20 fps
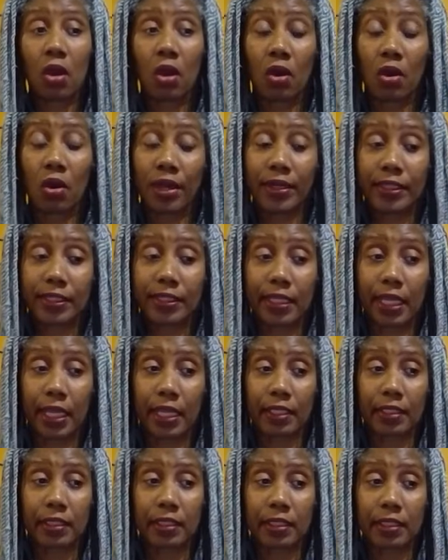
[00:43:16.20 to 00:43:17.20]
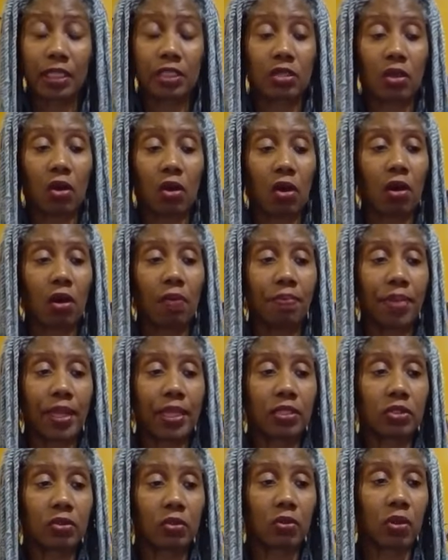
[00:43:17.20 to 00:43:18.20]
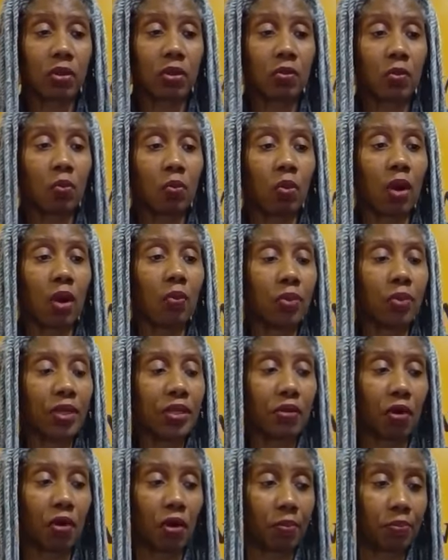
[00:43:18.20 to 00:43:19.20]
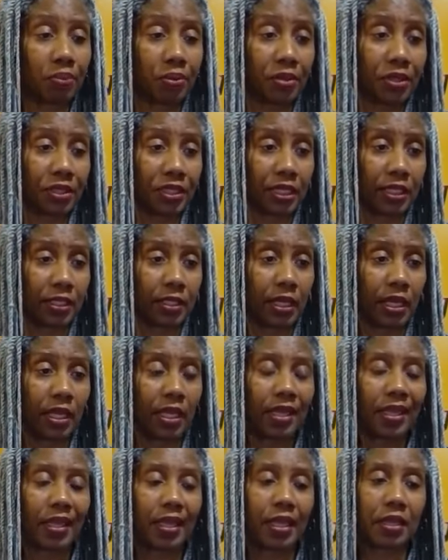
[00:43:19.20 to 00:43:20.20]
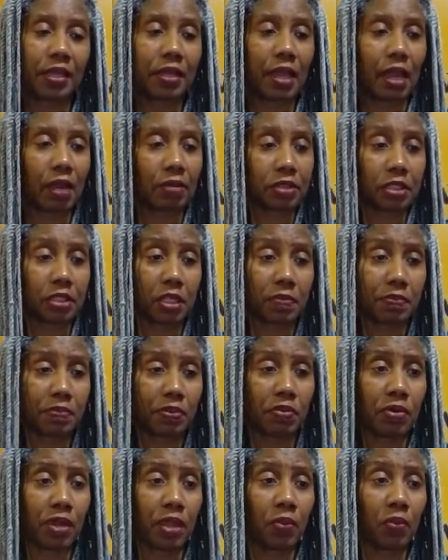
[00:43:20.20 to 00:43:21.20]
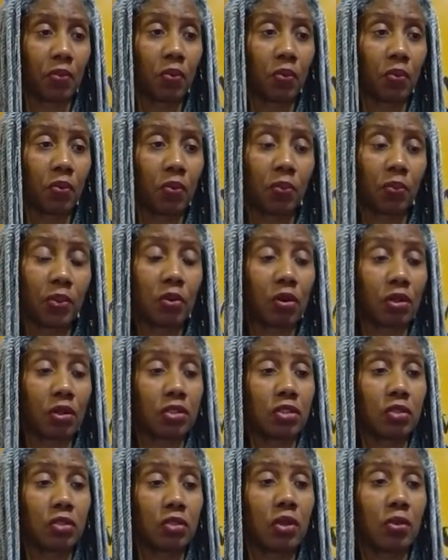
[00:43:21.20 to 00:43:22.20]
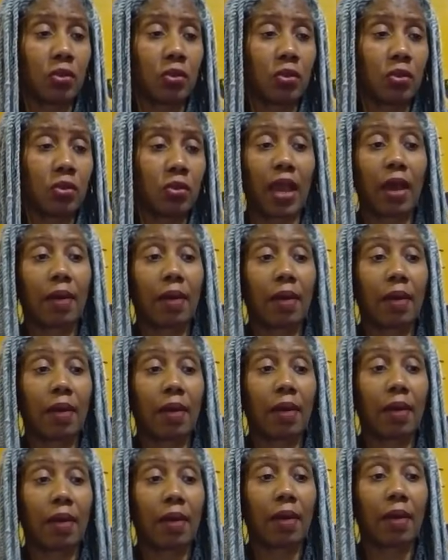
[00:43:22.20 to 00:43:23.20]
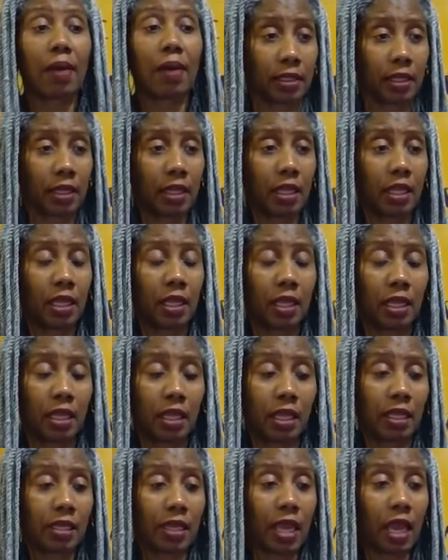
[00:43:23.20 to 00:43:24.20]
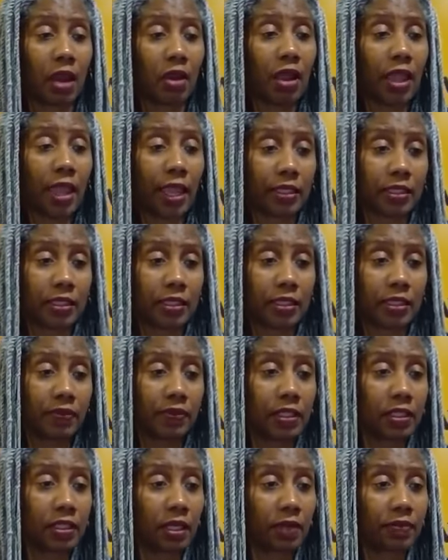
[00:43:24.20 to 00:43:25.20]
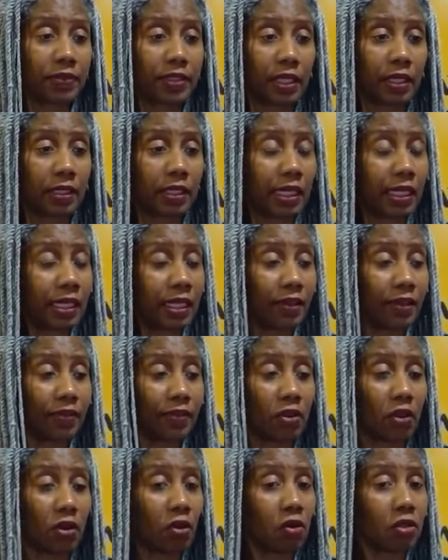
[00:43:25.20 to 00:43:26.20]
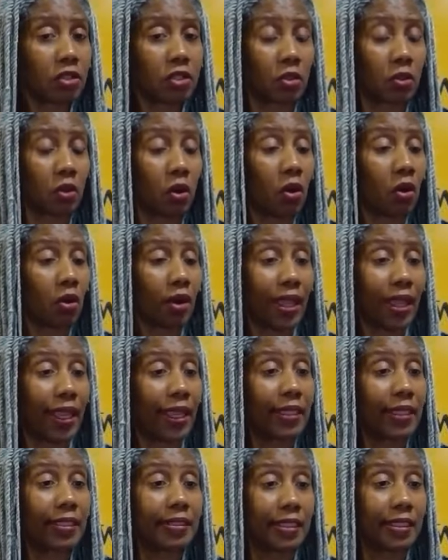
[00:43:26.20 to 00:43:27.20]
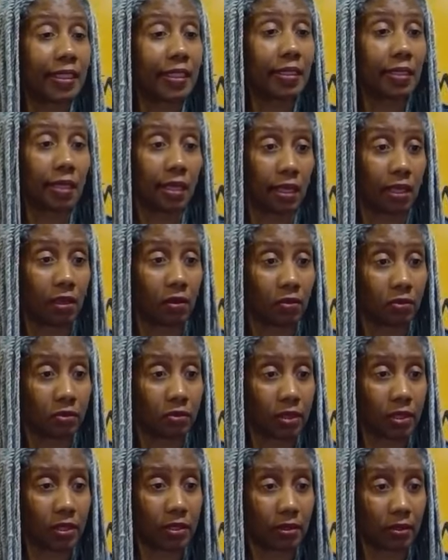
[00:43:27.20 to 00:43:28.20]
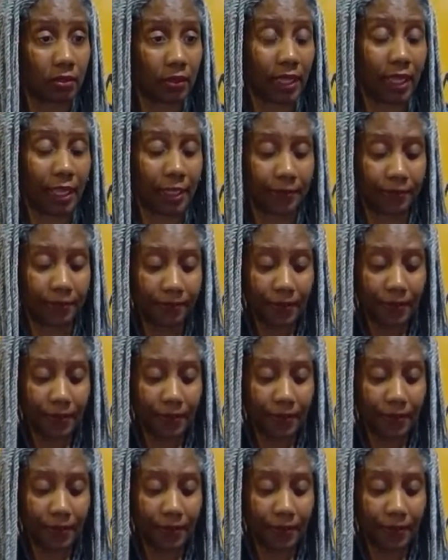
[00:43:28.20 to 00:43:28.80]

heart attacks. It's all based on what we are putting in our temple and what we are doing with our bodies in our activities of daily living, also called ADLs. Okay?